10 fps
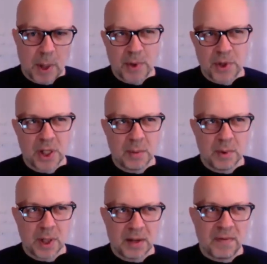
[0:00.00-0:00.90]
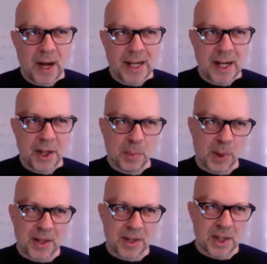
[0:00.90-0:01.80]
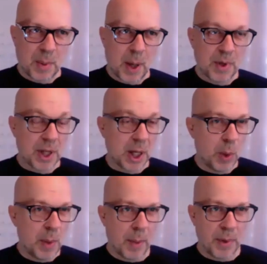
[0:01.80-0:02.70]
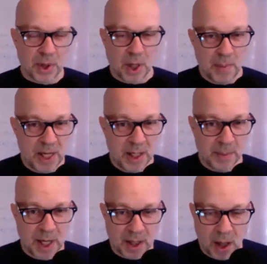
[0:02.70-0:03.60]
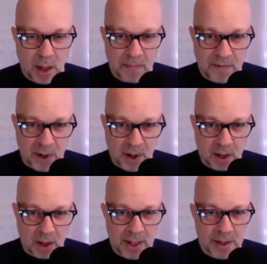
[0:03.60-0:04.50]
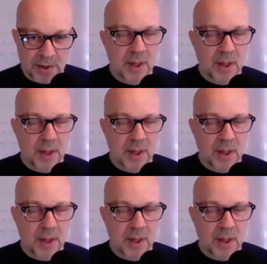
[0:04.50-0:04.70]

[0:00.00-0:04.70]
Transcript: publishing, like finding other places to publish, like we publish on medium.com for our clients.